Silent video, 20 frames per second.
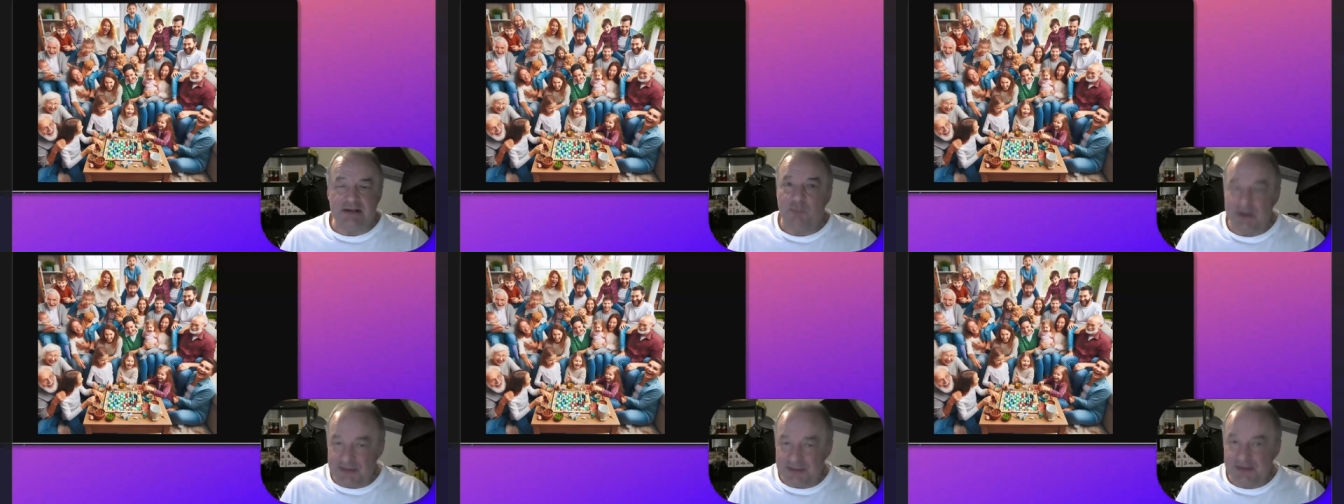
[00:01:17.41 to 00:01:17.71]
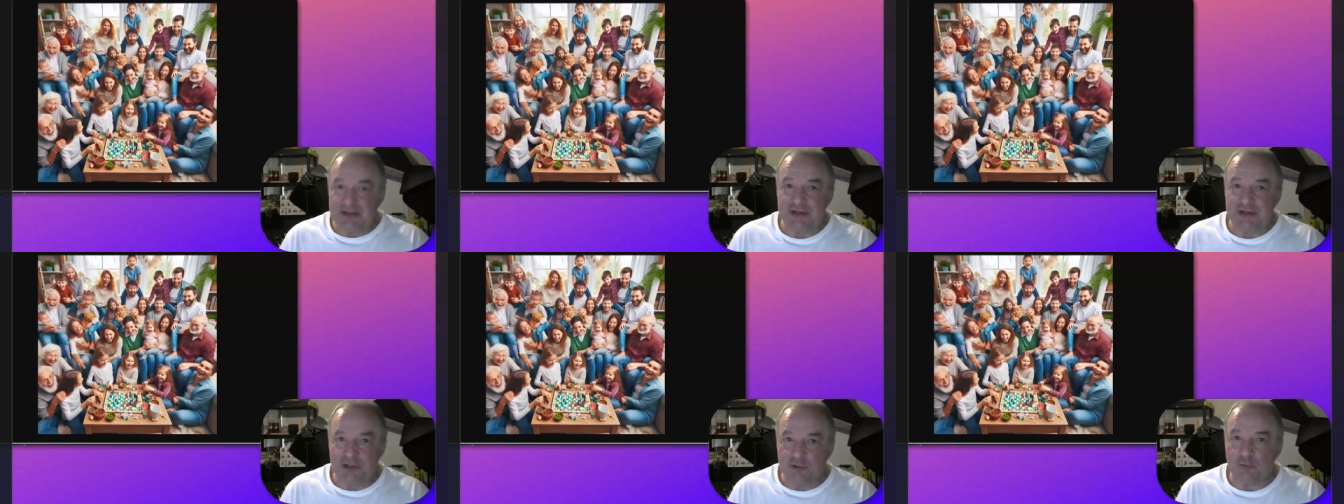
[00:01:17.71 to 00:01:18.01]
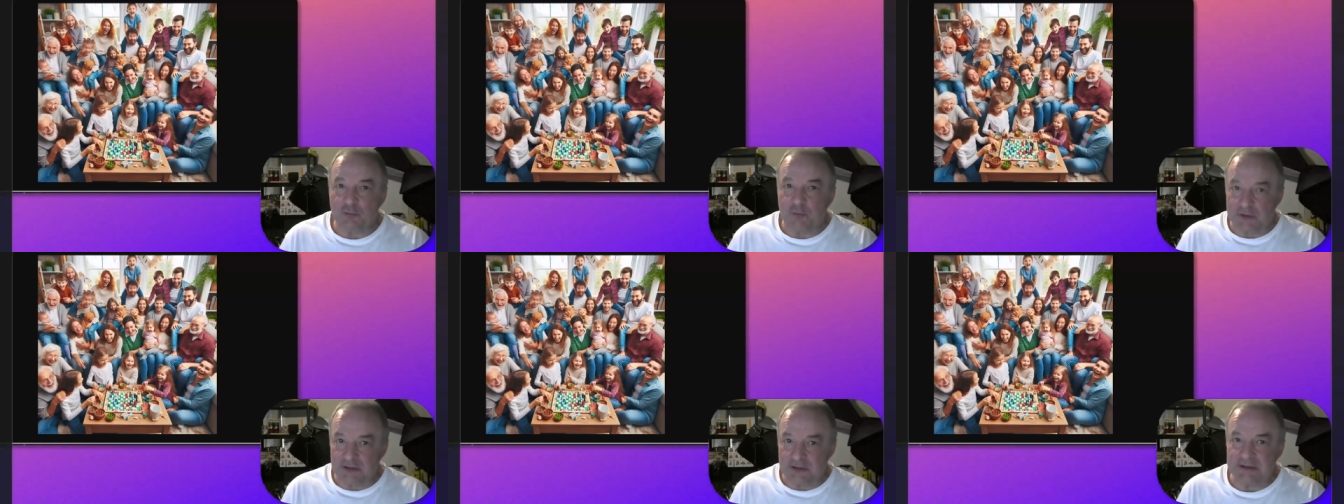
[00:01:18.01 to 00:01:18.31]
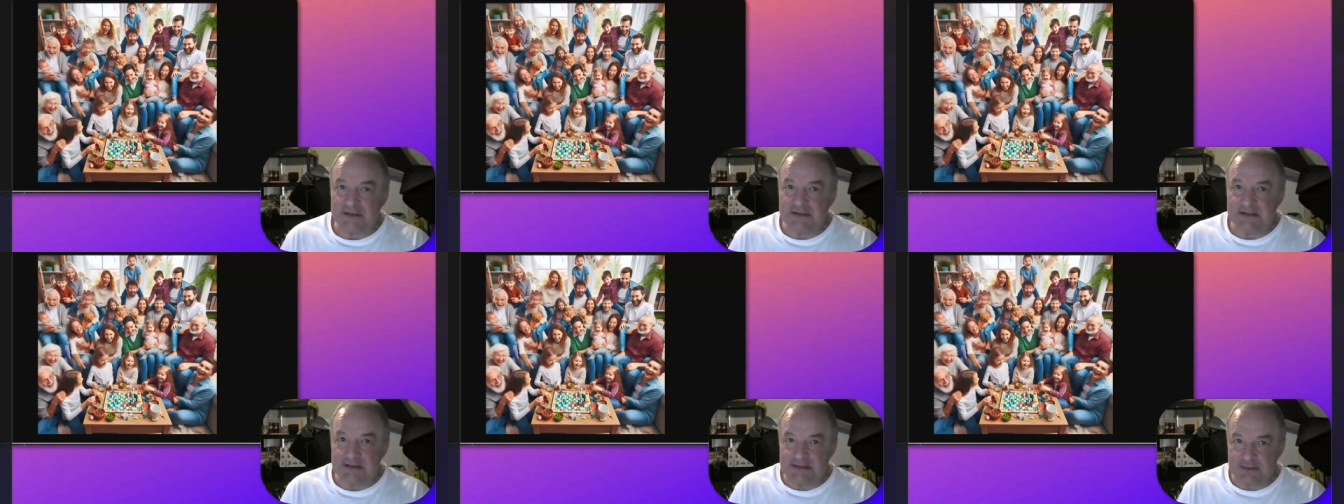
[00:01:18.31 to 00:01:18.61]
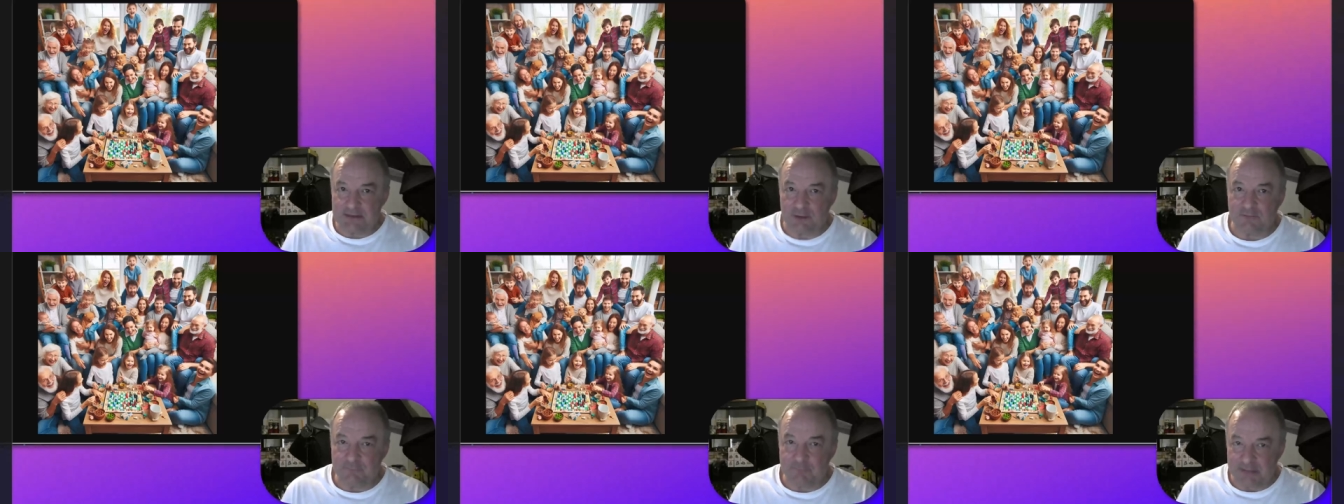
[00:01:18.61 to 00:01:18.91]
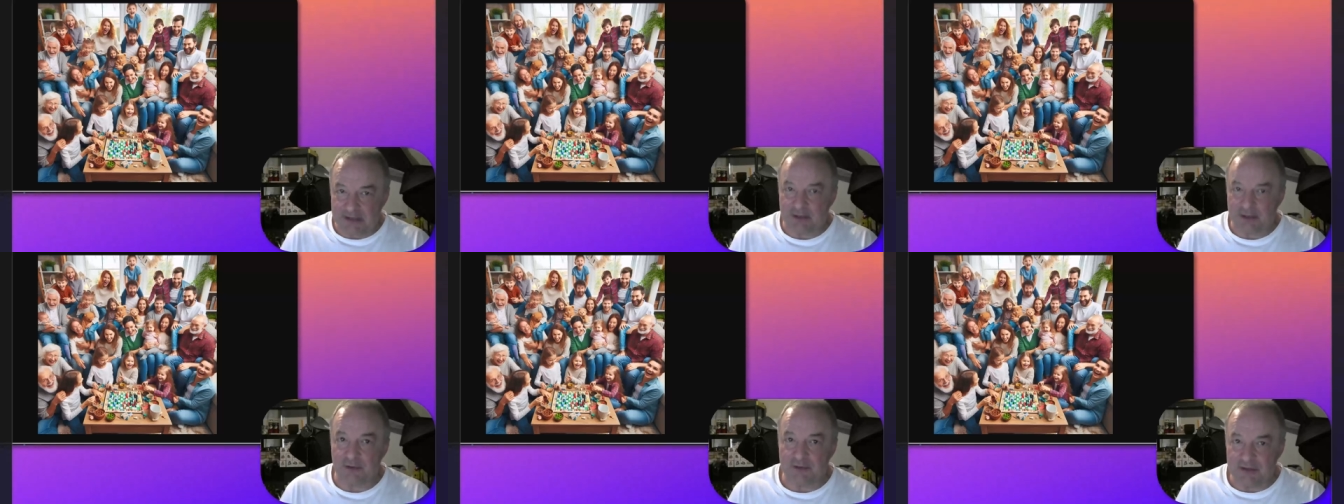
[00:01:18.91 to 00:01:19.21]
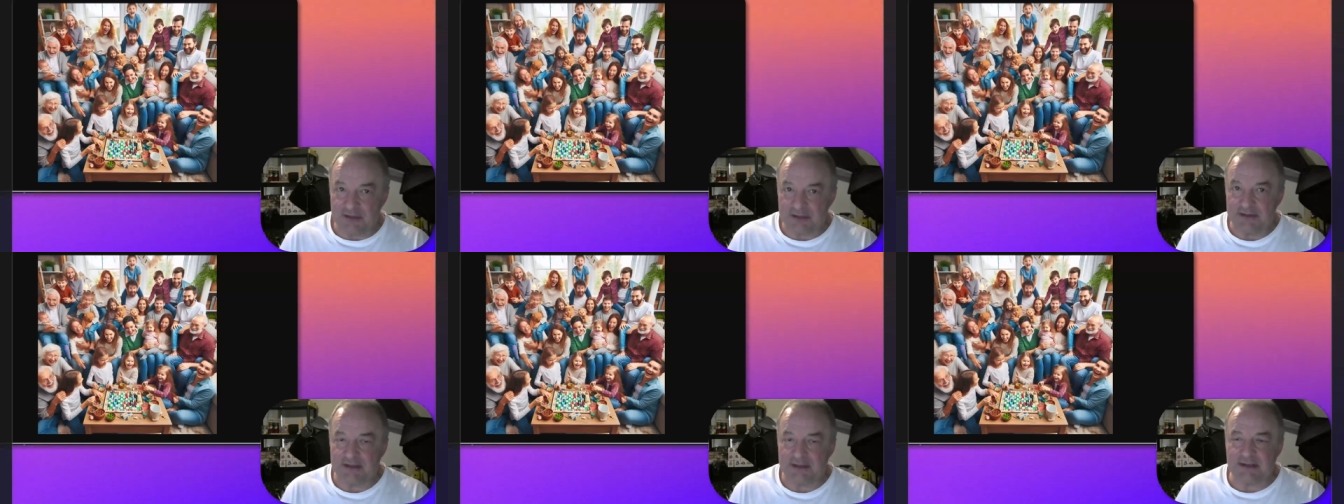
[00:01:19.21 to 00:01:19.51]
"We think you really deserve better
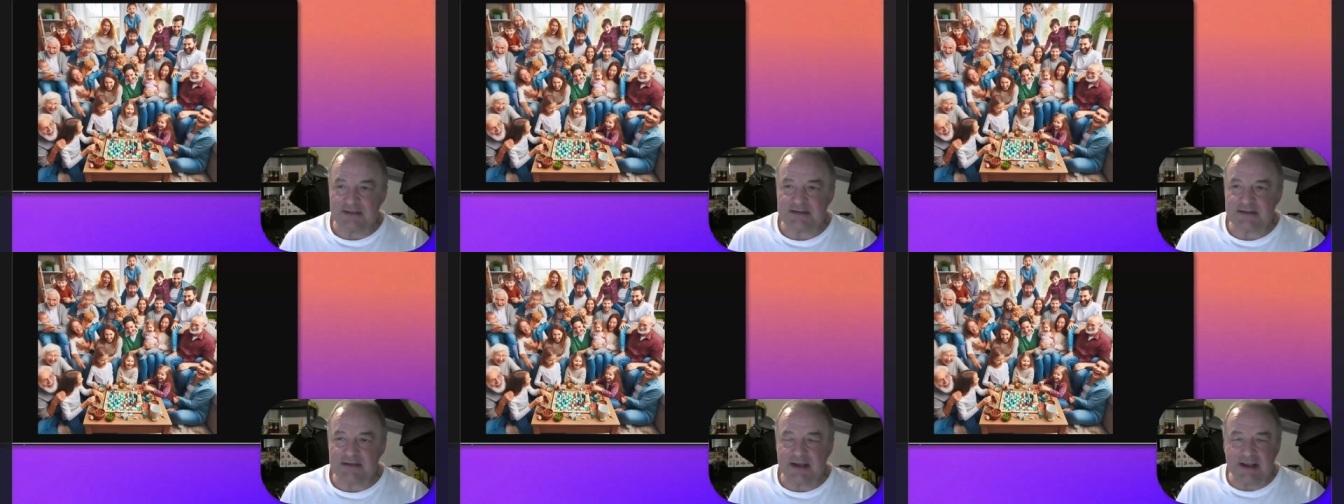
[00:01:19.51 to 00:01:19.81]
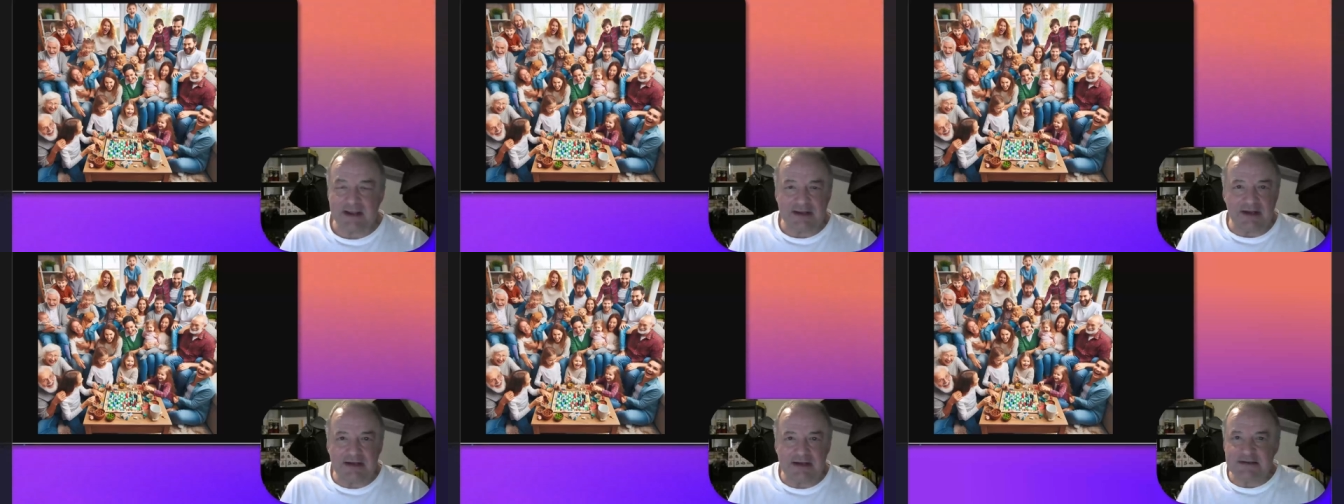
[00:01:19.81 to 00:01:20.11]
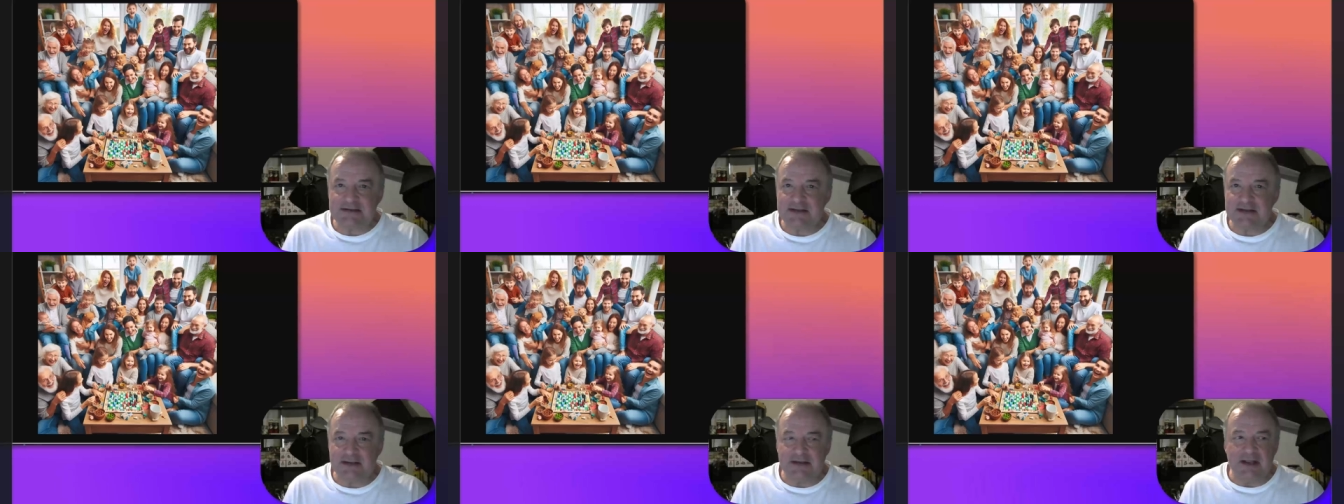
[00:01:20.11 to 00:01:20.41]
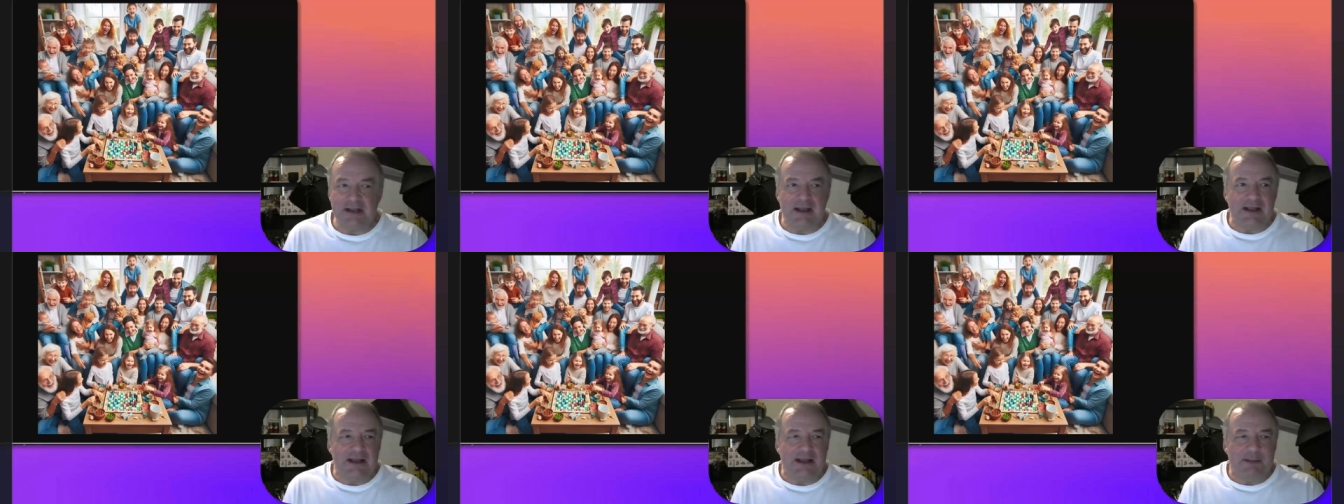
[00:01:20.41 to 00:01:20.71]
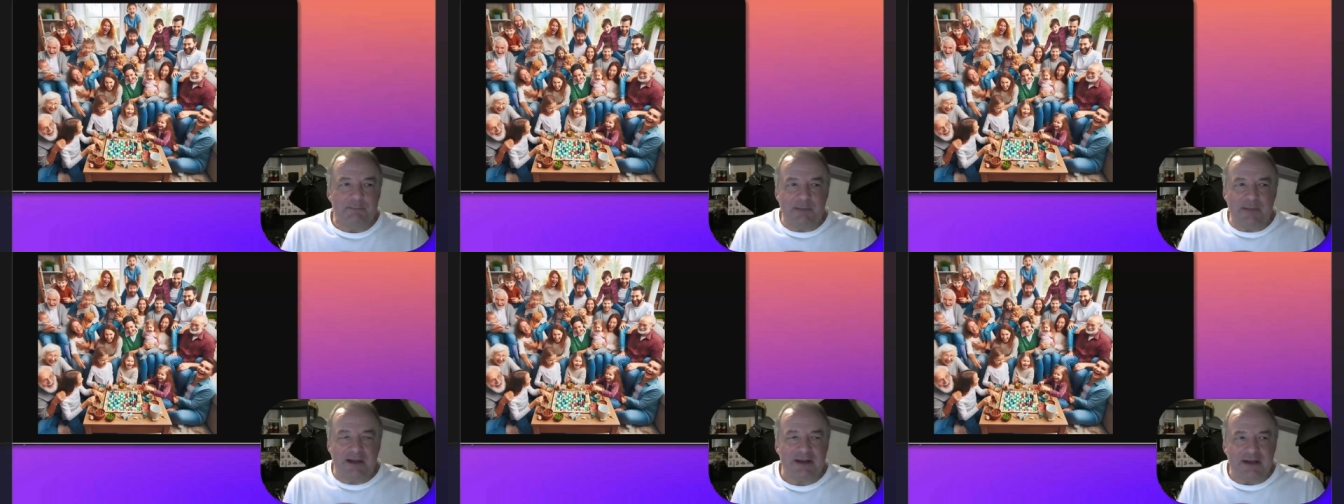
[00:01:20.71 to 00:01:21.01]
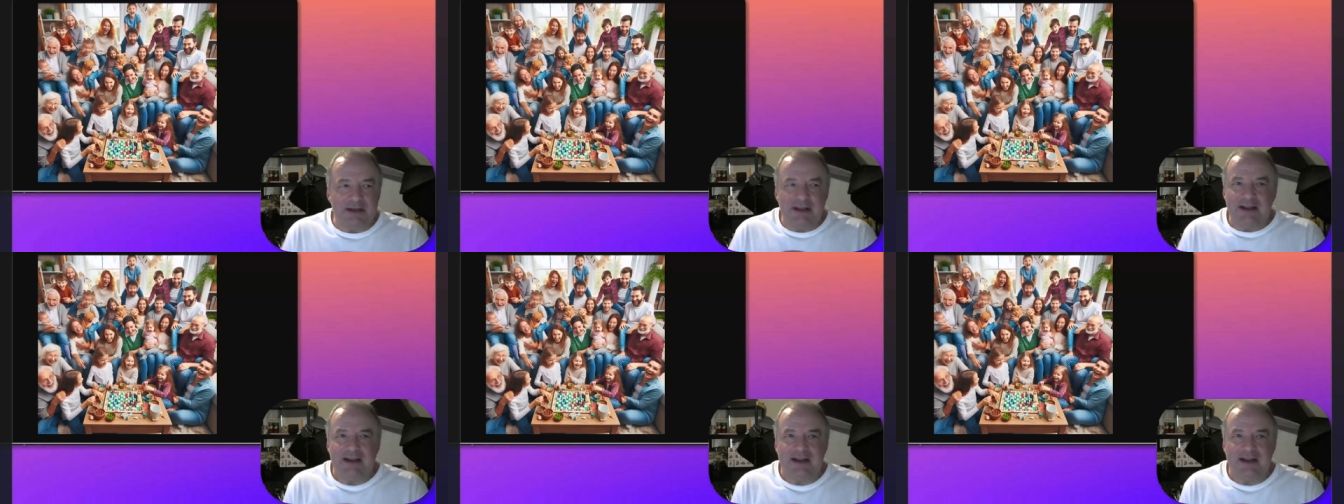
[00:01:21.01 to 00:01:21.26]
than this." And I said, "But